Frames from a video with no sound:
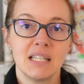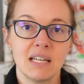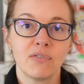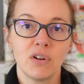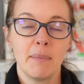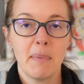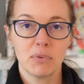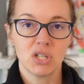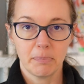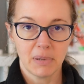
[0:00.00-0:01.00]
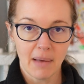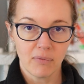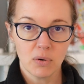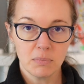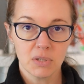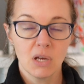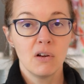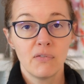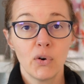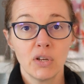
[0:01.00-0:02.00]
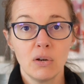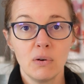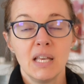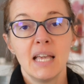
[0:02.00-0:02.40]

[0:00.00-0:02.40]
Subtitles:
different membership platforms for you